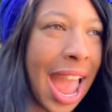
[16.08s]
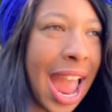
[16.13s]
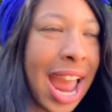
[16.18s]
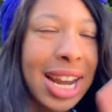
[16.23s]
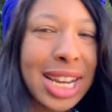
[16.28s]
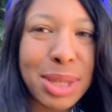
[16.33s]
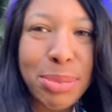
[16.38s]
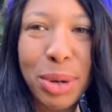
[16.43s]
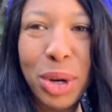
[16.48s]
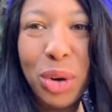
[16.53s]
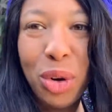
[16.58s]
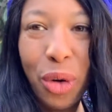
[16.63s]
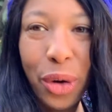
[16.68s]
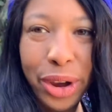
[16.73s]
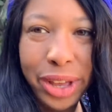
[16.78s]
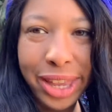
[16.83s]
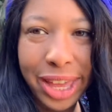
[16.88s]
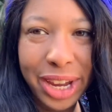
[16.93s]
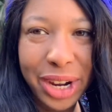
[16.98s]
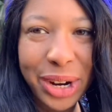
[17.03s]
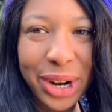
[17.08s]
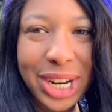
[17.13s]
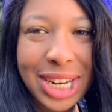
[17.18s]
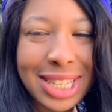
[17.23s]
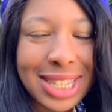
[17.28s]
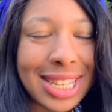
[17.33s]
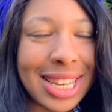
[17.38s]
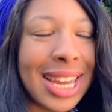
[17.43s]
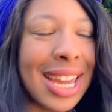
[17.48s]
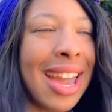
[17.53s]
and it's been growing like
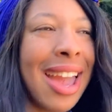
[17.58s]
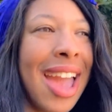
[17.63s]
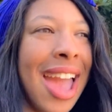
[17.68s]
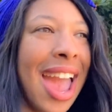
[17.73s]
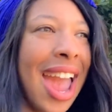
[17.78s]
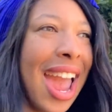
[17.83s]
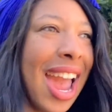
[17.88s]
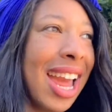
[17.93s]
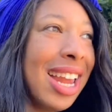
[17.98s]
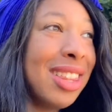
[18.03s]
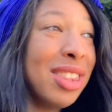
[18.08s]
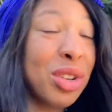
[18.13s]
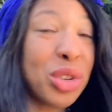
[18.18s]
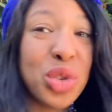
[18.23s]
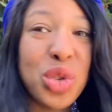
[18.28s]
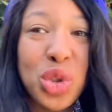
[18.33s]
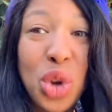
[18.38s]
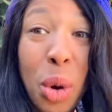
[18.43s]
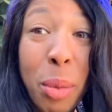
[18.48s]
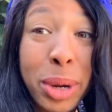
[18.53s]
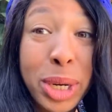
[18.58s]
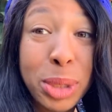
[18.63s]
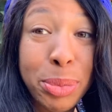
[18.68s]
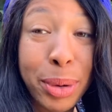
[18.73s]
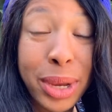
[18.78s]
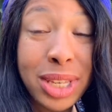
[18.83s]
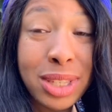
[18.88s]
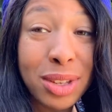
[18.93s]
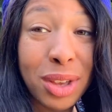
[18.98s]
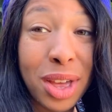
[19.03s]
crazy, and there's so much
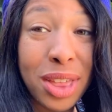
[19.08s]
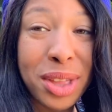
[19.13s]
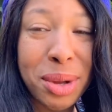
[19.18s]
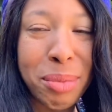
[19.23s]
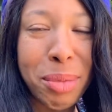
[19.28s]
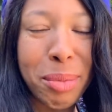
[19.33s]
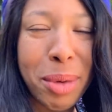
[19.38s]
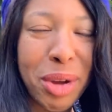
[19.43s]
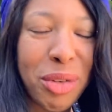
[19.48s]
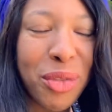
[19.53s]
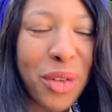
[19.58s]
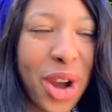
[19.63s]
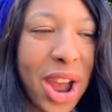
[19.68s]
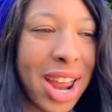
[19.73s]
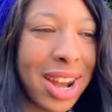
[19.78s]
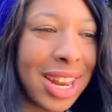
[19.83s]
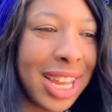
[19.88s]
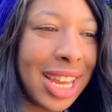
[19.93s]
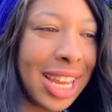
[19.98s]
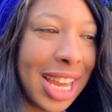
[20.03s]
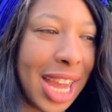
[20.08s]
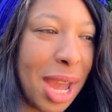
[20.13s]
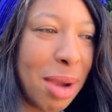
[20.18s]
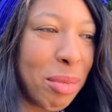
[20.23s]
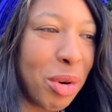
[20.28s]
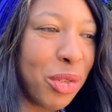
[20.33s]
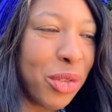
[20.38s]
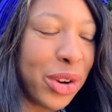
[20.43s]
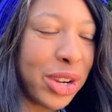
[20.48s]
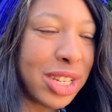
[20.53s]
basil on there. But my friend, he came
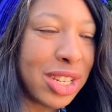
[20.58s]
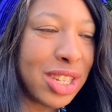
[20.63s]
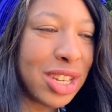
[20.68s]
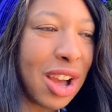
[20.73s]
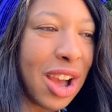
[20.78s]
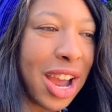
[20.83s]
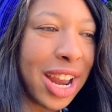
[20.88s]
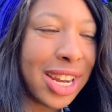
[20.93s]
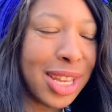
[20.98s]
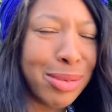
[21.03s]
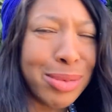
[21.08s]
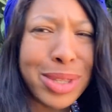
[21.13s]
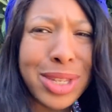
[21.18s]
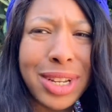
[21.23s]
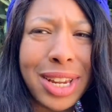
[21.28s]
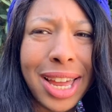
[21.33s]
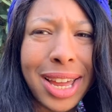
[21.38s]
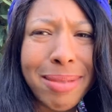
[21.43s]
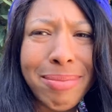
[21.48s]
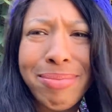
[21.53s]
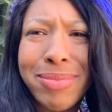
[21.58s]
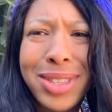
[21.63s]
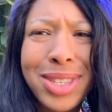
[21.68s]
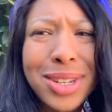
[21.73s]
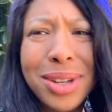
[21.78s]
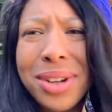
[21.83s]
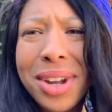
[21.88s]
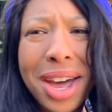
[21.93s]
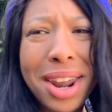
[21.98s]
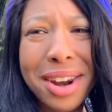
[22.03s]
over and saw it, and he was
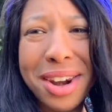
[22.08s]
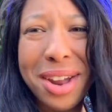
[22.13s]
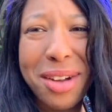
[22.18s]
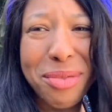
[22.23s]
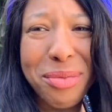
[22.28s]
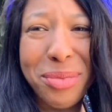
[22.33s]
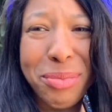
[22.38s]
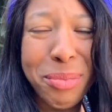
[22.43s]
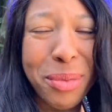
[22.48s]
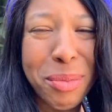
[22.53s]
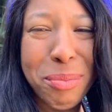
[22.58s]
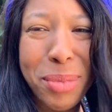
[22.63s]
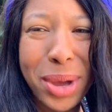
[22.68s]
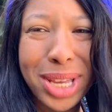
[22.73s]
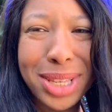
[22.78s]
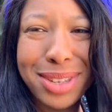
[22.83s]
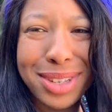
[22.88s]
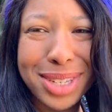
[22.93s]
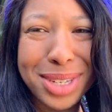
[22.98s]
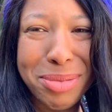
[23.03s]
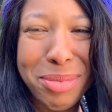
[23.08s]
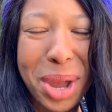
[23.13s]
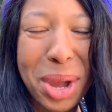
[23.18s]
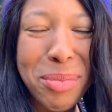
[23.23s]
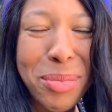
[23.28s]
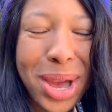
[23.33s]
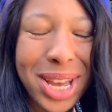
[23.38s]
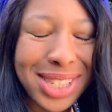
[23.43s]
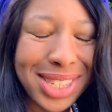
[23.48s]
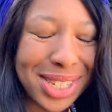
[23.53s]
still not enough basil to make
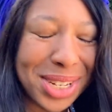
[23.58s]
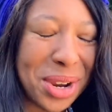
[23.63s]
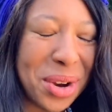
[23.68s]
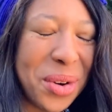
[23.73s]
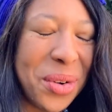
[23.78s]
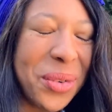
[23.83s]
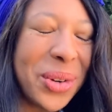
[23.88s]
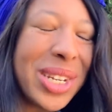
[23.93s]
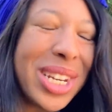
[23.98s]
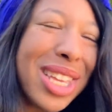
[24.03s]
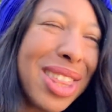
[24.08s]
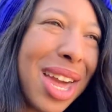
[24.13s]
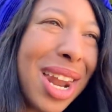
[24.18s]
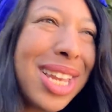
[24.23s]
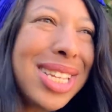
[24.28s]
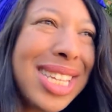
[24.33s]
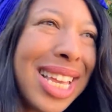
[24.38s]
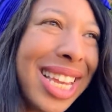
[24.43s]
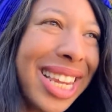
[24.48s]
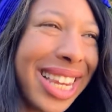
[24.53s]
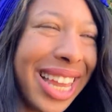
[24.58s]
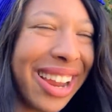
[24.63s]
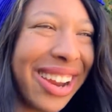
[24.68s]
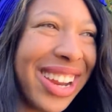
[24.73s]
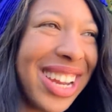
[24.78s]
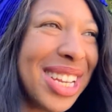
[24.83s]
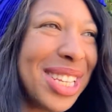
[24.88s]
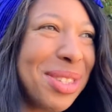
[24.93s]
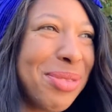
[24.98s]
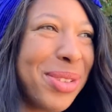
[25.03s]
pesto, which I thought was
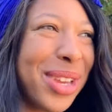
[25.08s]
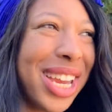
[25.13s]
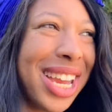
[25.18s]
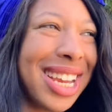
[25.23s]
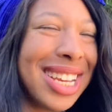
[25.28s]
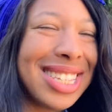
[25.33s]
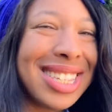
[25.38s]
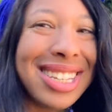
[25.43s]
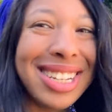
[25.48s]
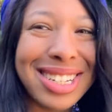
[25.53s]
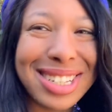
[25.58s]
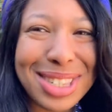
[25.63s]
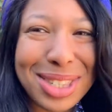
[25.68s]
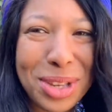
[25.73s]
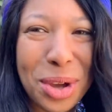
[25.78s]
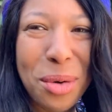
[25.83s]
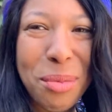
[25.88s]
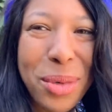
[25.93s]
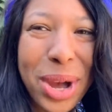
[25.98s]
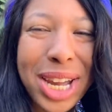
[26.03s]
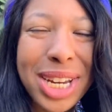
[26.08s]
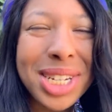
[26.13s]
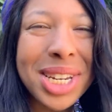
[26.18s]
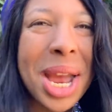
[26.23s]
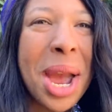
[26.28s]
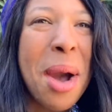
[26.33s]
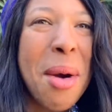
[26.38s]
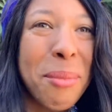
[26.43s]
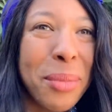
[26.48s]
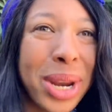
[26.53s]
hilarious because there's so much.
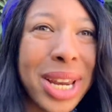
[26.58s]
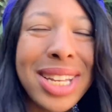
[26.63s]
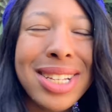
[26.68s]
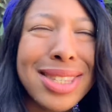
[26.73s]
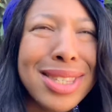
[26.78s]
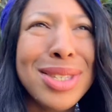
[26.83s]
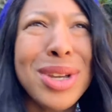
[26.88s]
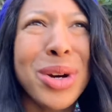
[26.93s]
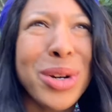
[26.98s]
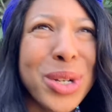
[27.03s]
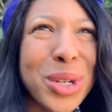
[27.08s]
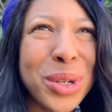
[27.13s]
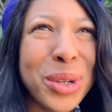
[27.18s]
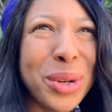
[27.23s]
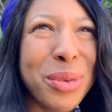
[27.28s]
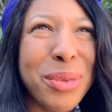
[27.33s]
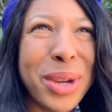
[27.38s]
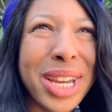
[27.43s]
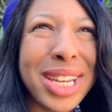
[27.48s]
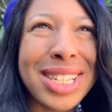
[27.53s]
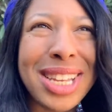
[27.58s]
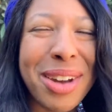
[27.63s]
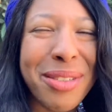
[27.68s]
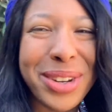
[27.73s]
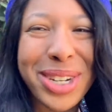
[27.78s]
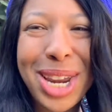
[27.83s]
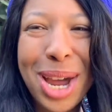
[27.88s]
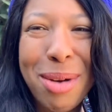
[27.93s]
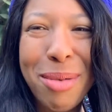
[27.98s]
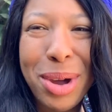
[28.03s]
But it's so true, because
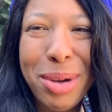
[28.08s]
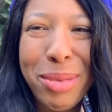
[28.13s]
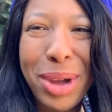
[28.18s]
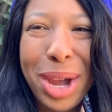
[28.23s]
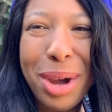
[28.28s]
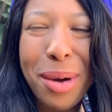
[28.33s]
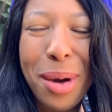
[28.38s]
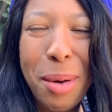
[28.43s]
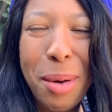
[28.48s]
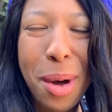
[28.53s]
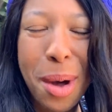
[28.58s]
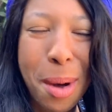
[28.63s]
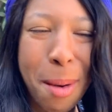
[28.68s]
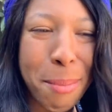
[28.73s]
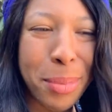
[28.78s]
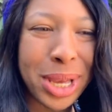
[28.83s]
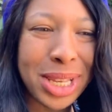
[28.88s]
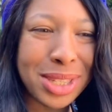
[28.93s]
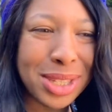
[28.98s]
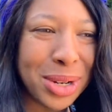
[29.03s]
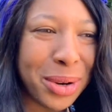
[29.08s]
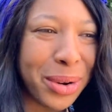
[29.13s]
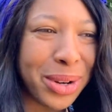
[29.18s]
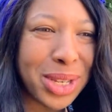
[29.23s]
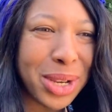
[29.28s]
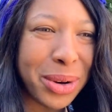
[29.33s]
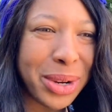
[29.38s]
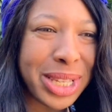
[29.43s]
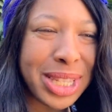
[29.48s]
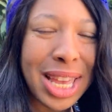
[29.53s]
every time I make pesto,
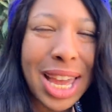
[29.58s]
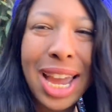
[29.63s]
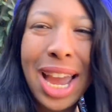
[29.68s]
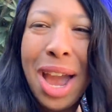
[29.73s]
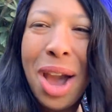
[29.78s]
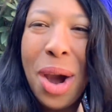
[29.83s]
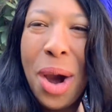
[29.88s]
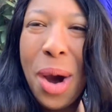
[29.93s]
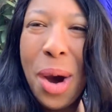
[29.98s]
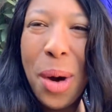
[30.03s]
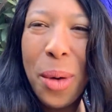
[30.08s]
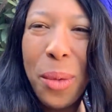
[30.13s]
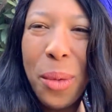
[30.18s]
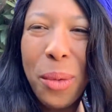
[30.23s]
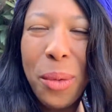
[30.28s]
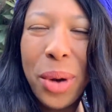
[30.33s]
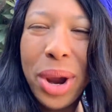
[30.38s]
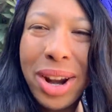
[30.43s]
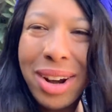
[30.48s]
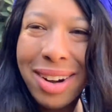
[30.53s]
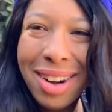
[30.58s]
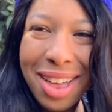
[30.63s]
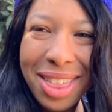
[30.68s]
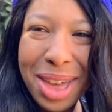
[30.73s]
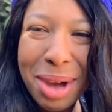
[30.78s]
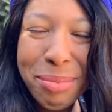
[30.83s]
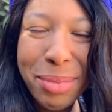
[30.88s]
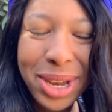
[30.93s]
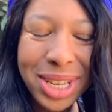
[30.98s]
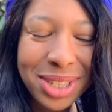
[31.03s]
it's always like, where did all
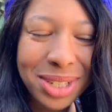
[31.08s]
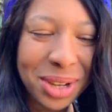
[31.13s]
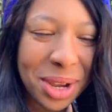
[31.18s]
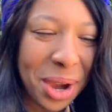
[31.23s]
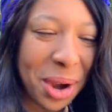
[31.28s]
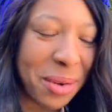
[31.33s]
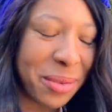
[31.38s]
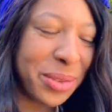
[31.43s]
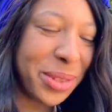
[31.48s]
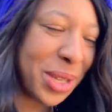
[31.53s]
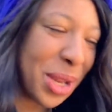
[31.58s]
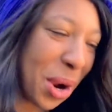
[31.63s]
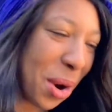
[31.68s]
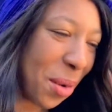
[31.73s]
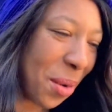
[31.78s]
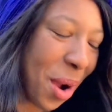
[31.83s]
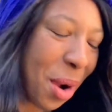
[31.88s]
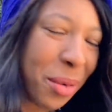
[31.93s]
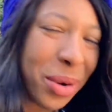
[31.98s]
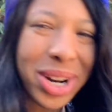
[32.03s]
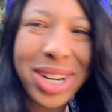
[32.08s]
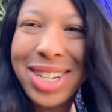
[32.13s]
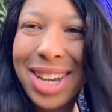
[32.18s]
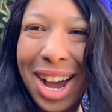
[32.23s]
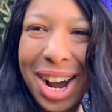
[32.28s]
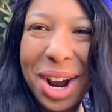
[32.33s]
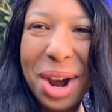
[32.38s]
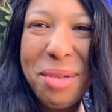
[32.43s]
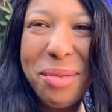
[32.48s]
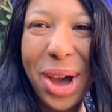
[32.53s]
that basil go? So I want to
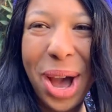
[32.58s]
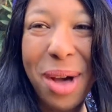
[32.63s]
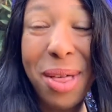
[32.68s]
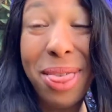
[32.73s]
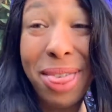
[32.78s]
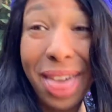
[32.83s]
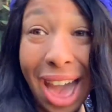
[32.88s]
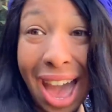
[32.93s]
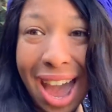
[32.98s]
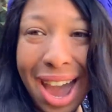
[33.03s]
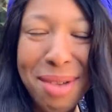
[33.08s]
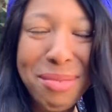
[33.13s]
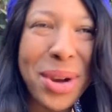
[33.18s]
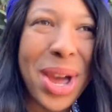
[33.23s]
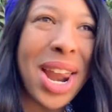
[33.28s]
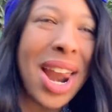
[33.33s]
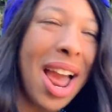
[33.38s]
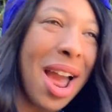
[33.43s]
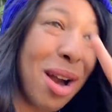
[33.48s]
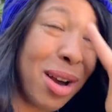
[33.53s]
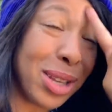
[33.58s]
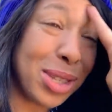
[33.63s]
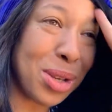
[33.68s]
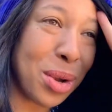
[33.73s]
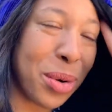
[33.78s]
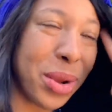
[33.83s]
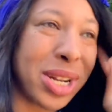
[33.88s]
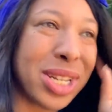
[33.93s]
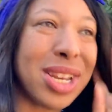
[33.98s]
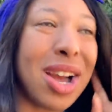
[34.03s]
talk about that, but I
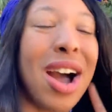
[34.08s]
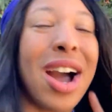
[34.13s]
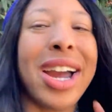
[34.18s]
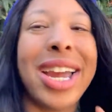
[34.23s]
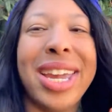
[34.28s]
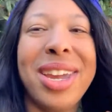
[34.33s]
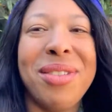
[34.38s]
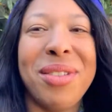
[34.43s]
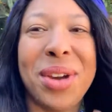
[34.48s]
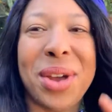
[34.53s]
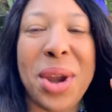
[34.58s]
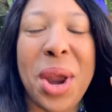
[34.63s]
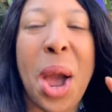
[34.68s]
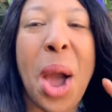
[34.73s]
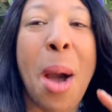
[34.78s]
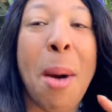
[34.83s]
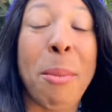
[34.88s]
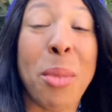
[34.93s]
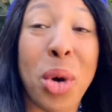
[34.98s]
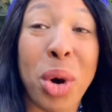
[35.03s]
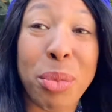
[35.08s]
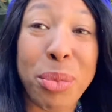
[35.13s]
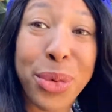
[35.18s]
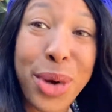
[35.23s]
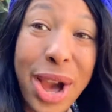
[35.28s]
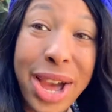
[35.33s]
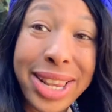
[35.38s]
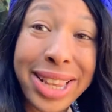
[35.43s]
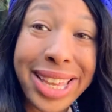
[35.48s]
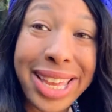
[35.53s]
also want to talk even more
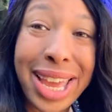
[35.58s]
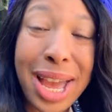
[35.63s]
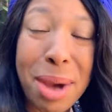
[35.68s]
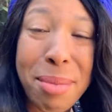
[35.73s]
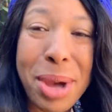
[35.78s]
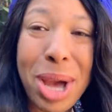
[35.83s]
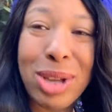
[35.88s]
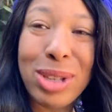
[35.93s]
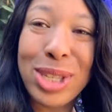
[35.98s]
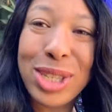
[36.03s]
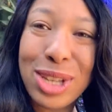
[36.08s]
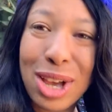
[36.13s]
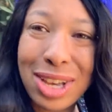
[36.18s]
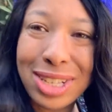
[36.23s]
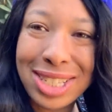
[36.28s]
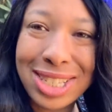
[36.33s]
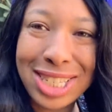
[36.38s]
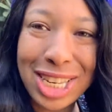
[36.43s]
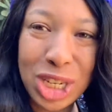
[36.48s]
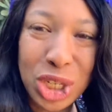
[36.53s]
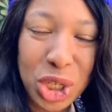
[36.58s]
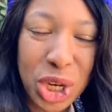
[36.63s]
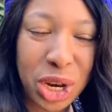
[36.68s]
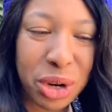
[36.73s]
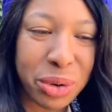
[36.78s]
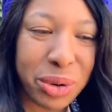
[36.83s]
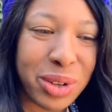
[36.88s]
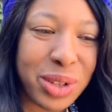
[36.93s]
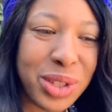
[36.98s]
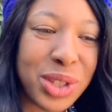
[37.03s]
broadly about sauces in
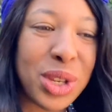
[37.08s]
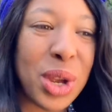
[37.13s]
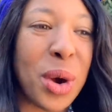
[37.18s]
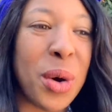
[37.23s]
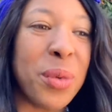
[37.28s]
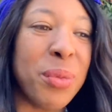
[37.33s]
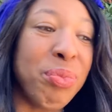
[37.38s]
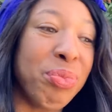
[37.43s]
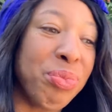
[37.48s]
general. So